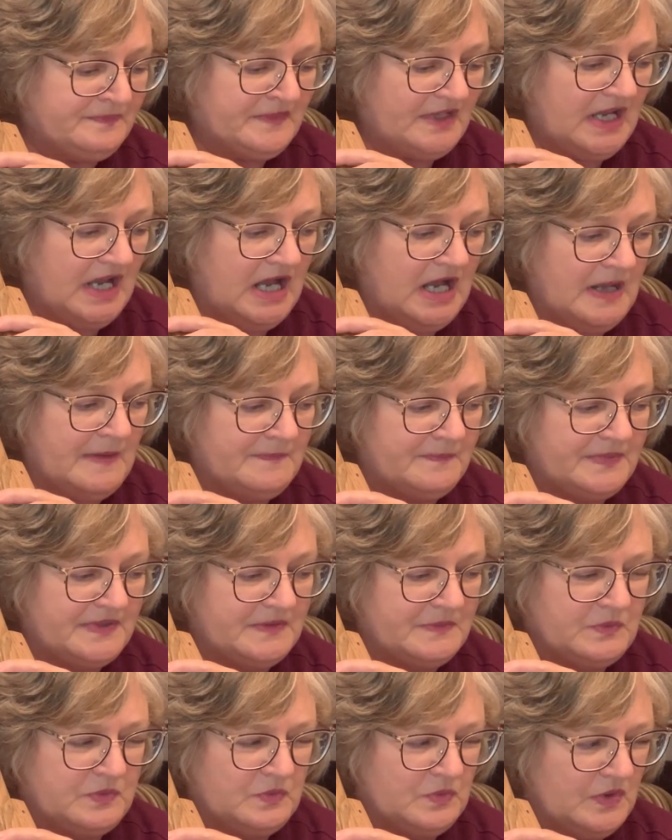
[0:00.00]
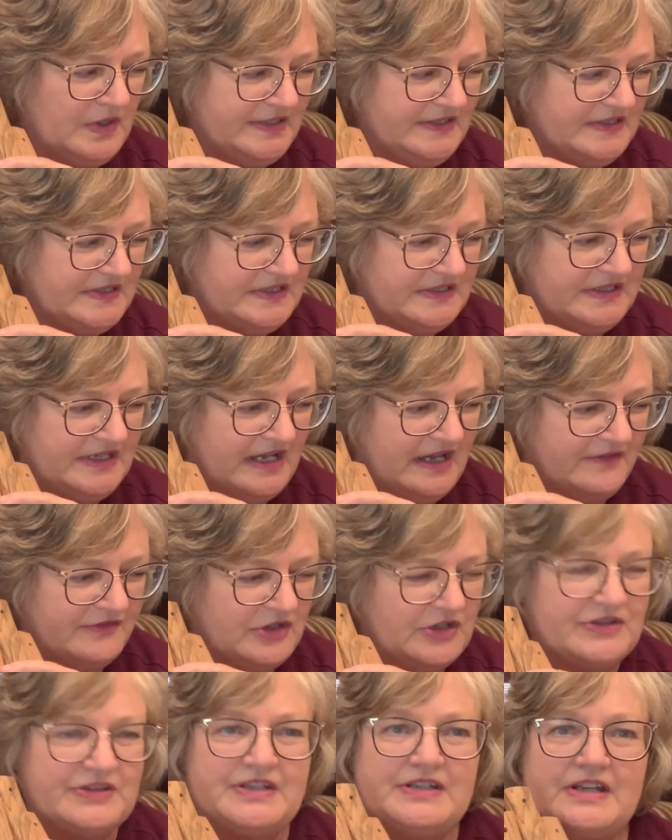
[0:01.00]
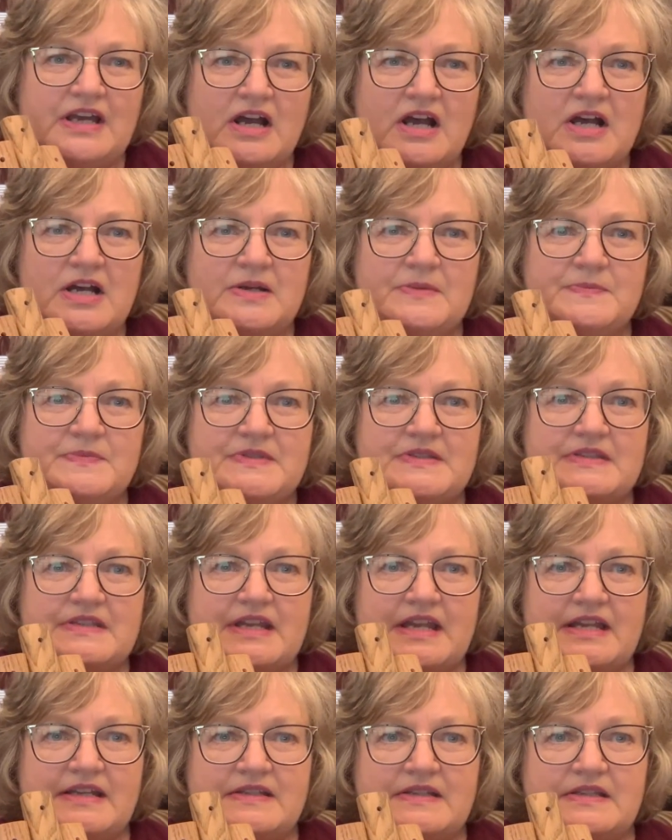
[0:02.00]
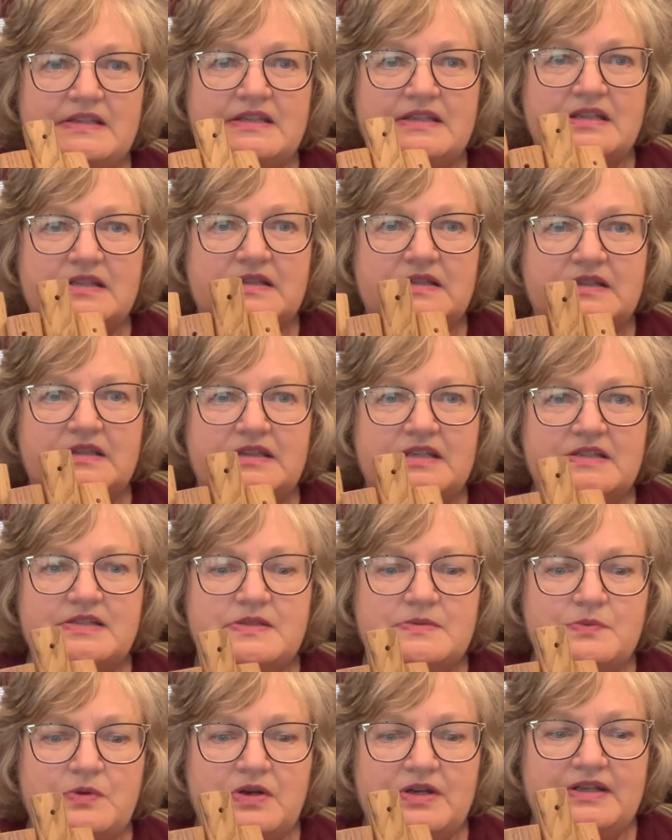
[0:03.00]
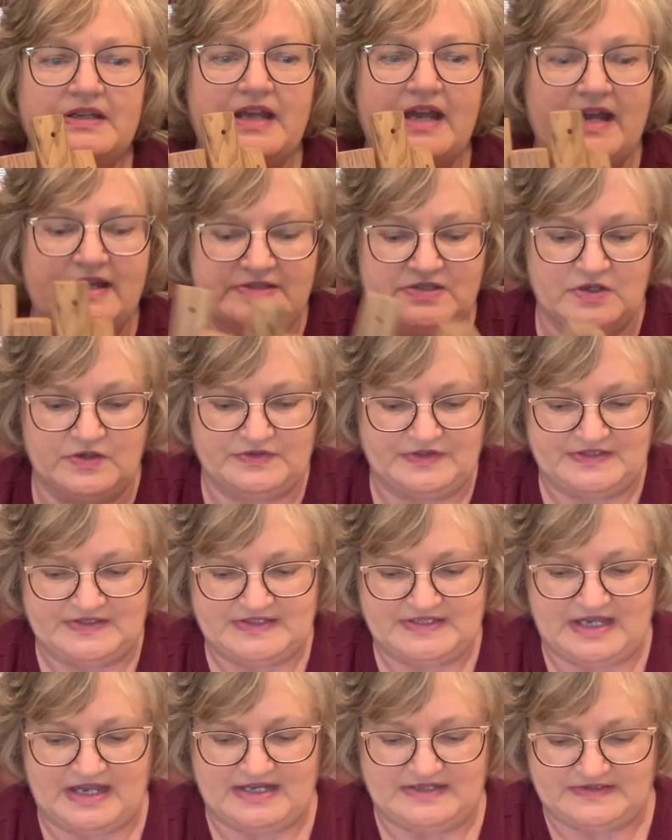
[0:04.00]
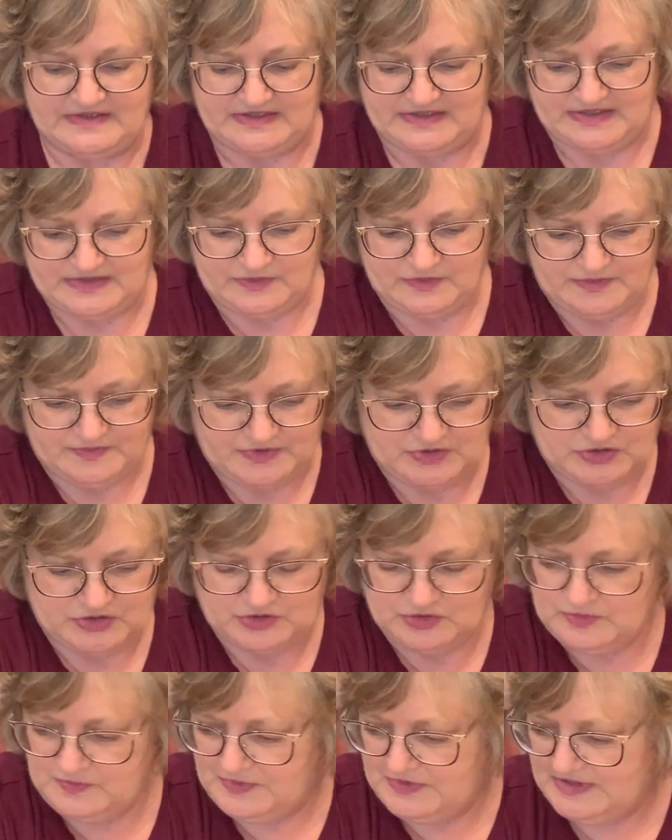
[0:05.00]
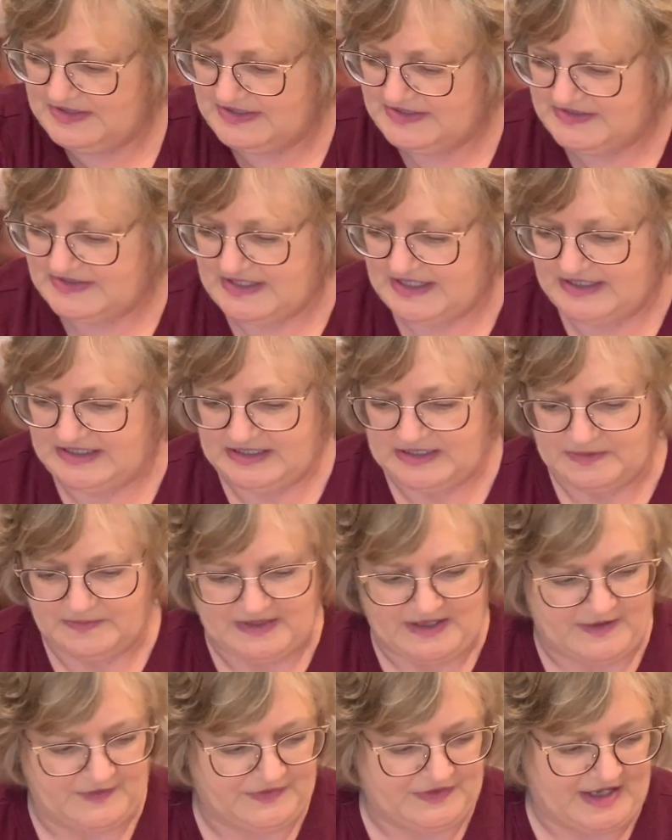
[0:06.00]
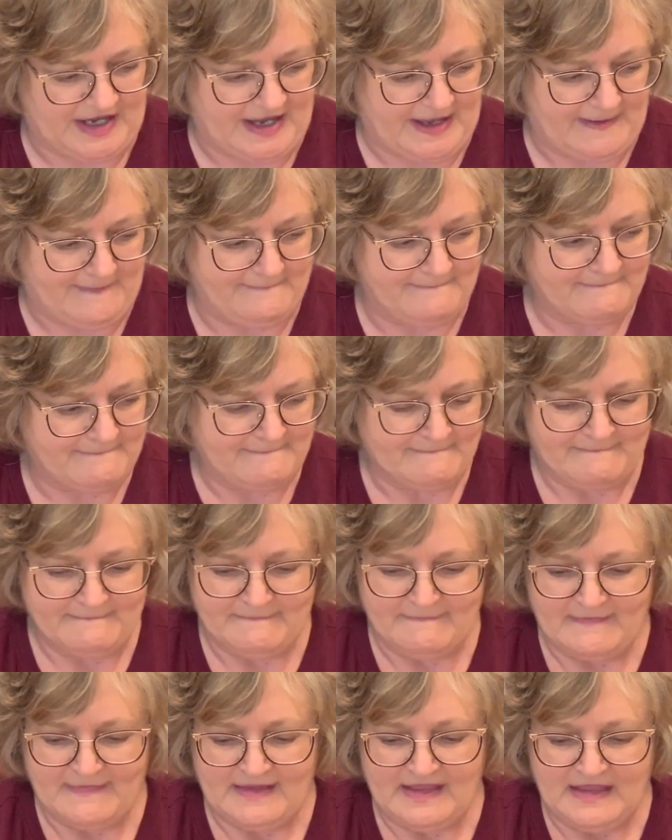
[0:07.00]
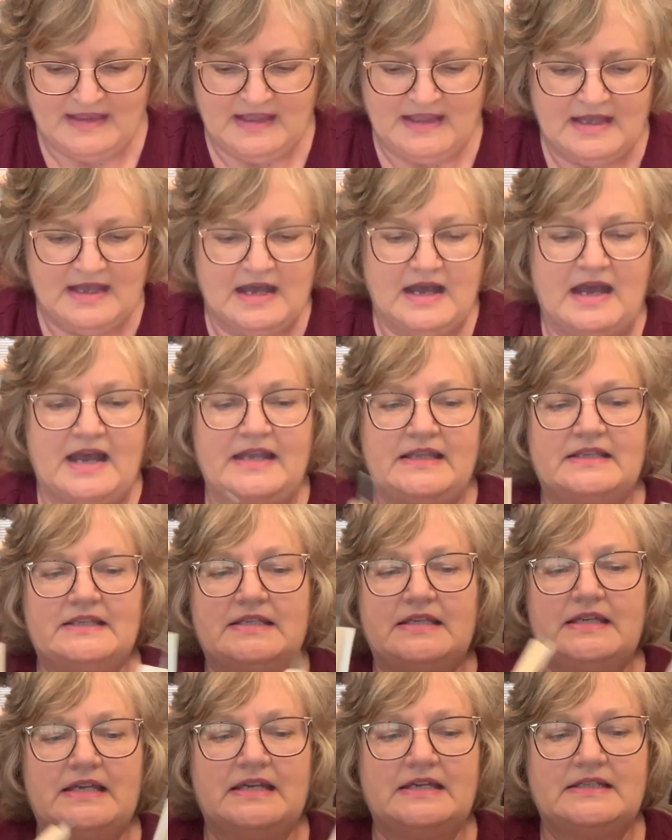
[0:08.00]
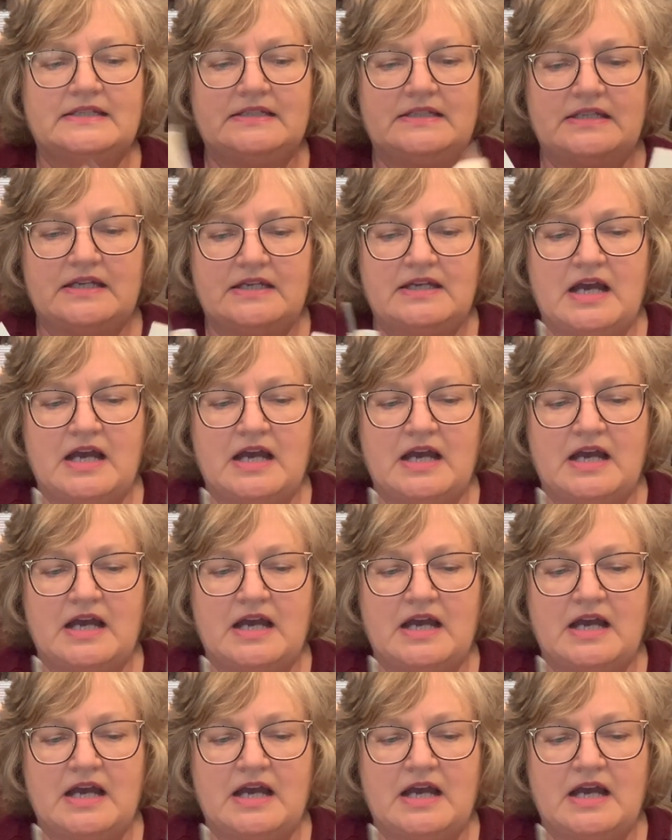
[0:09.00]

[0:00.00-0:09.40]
but one didn't have all the knobs, and this one has all the sizes. So I'm super excited about that. I can